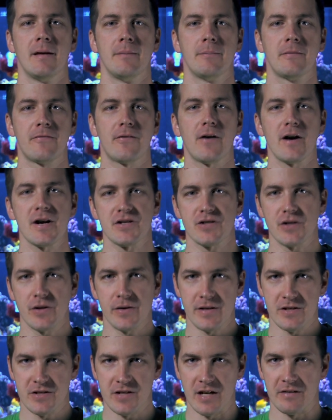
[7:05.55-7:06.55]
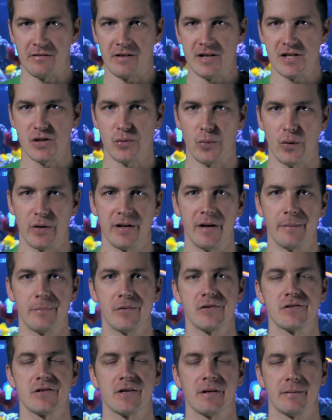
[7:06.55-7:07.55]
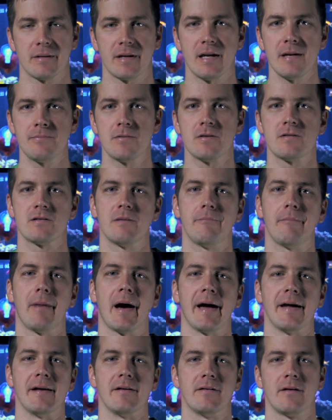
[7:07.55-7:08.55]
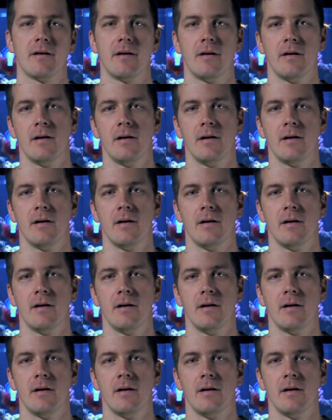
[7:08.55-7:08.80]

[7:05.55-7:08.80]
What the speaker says: Before I show you the Generation 1 numbers, keep this in mind.